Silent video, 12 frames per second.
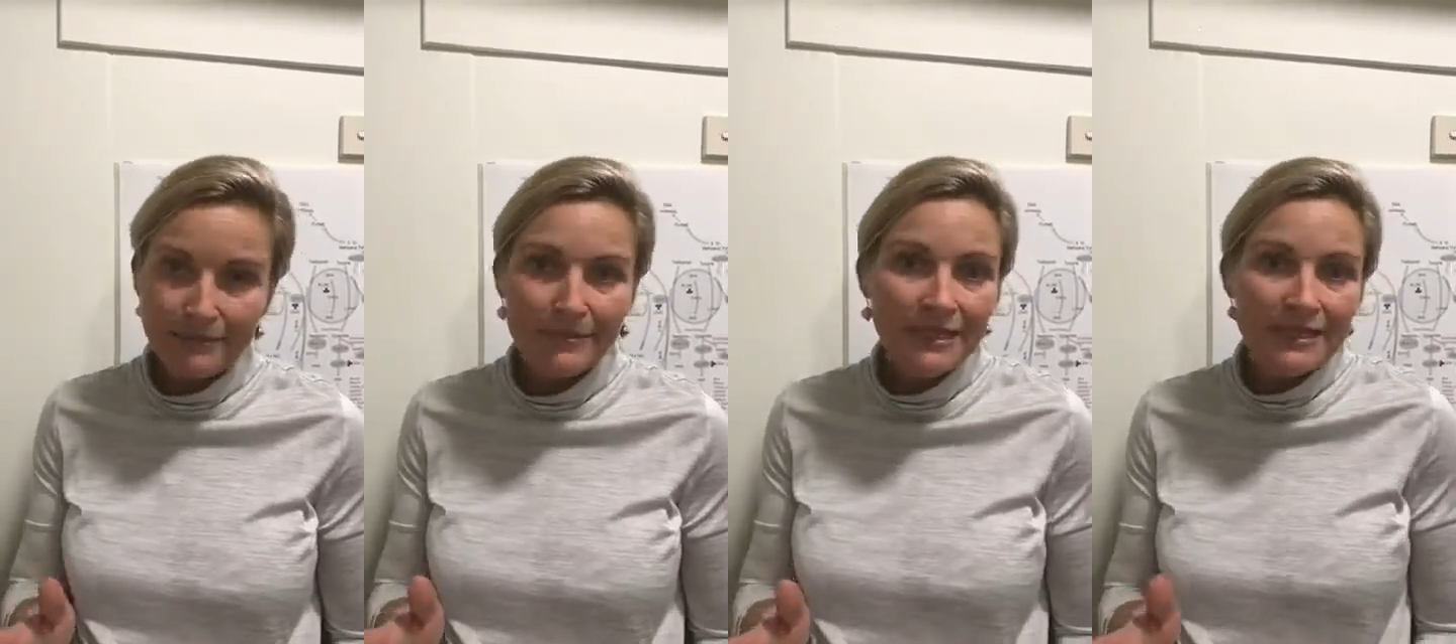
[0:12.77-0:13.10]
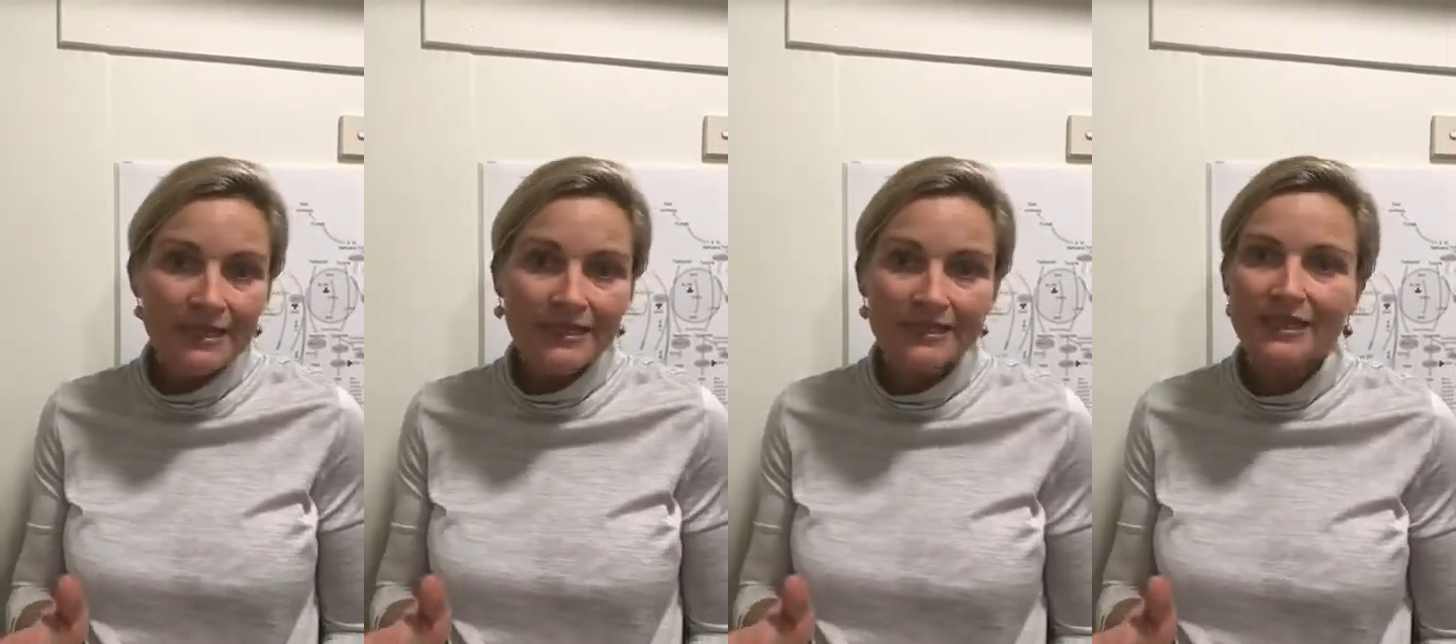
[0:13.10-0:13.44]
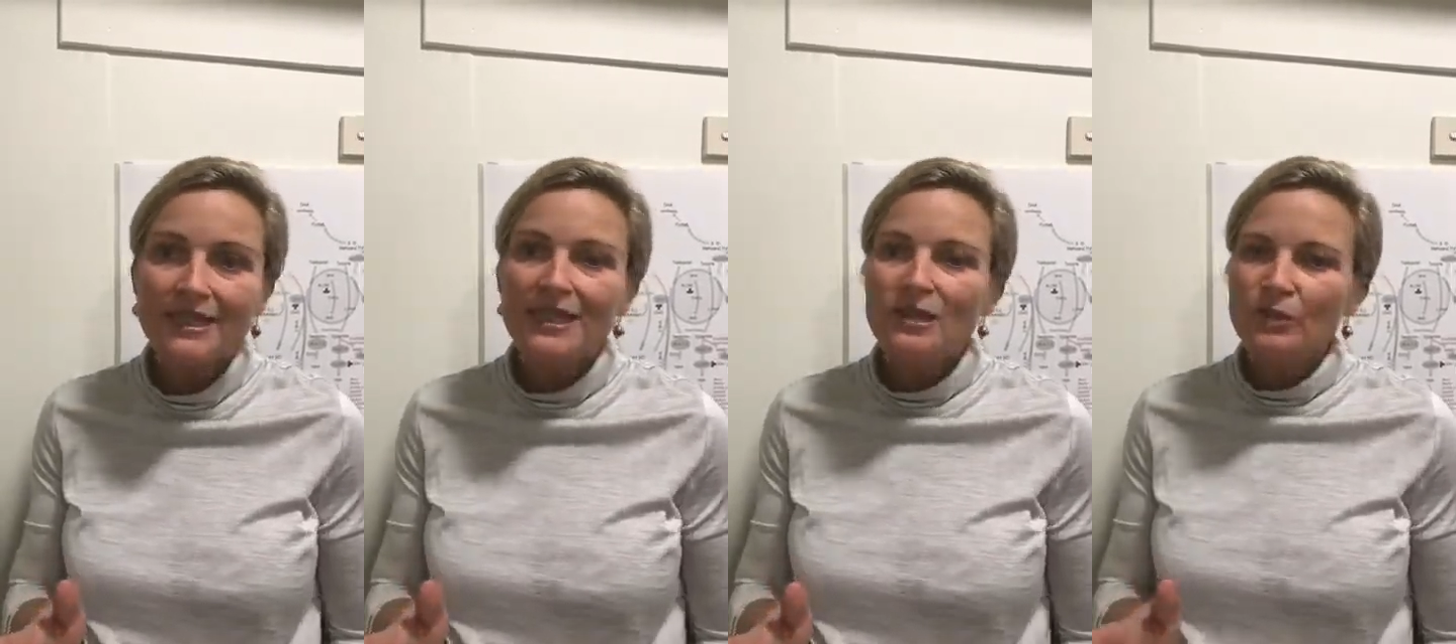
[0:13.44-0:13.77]
means
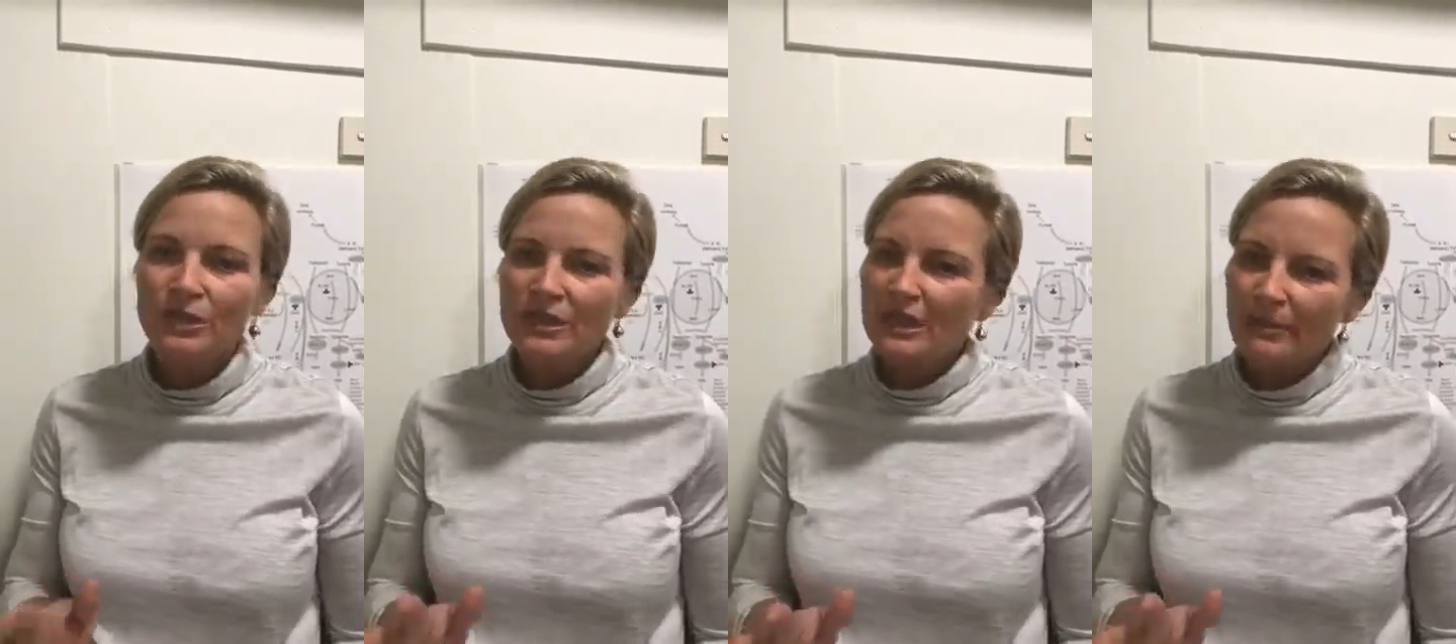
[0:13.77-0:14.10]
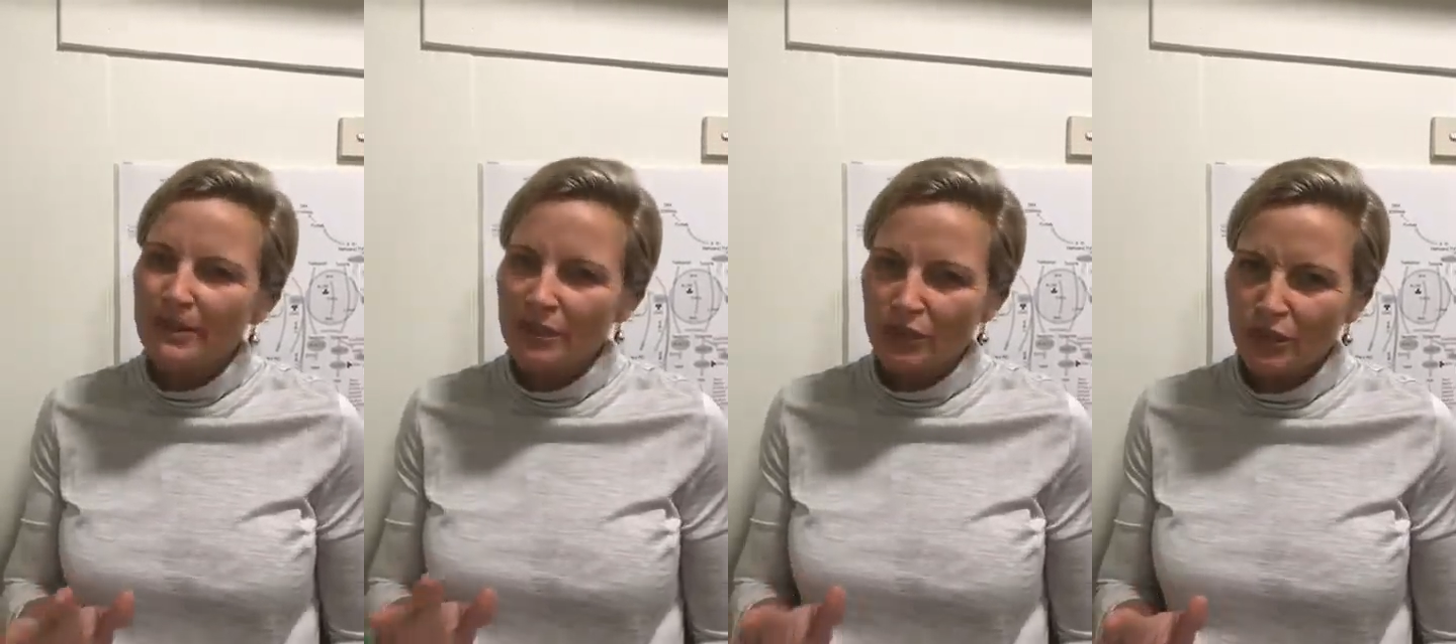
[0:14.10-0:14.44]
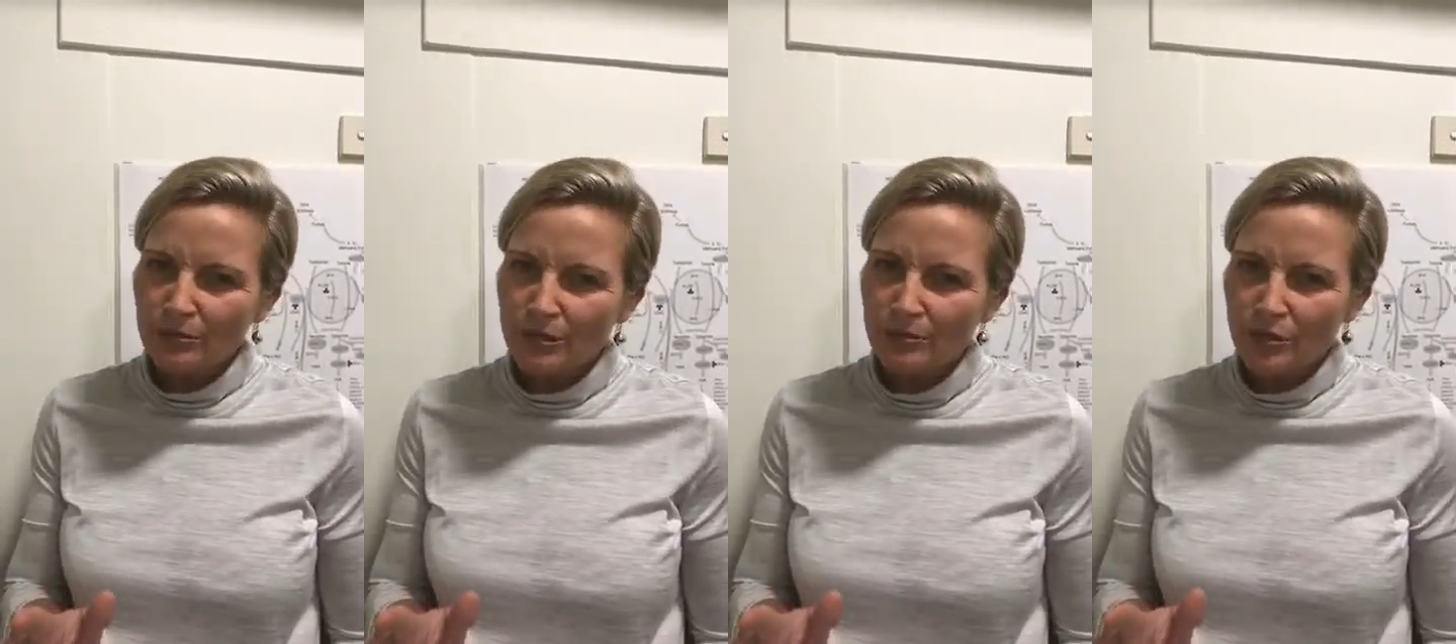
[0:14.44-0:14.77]
when your tummy's not
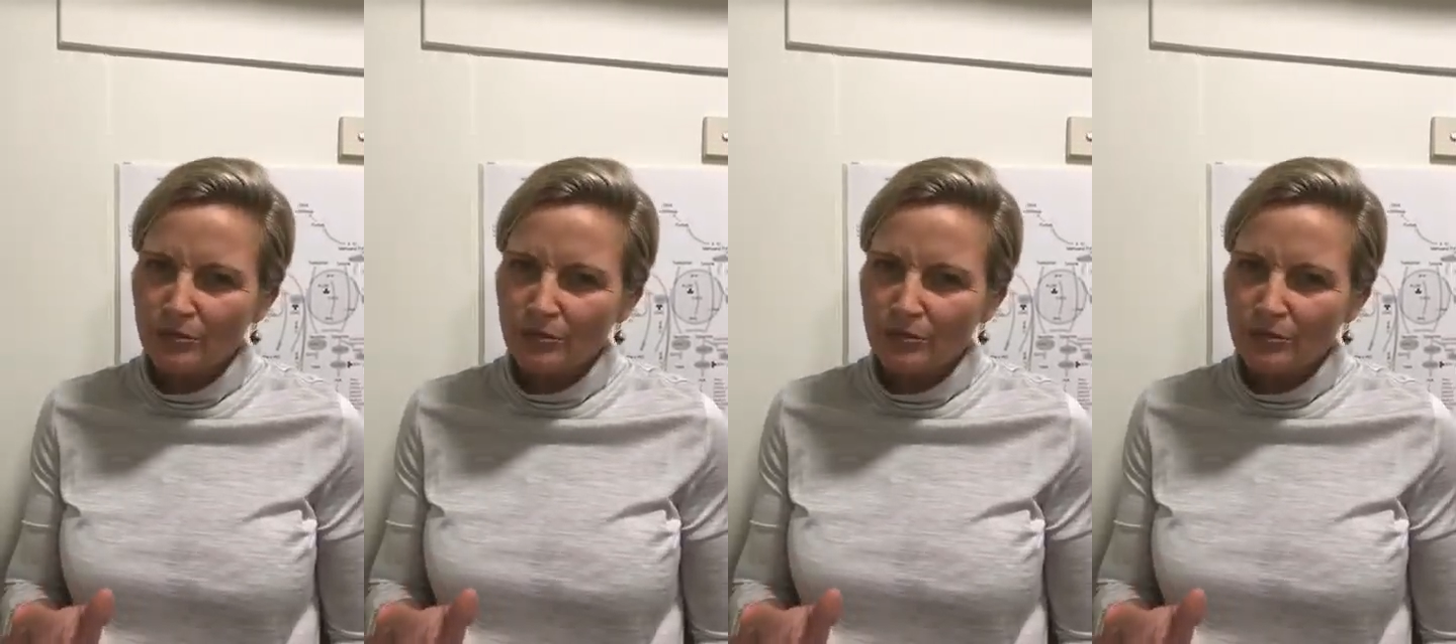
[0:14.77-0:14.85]
optimal,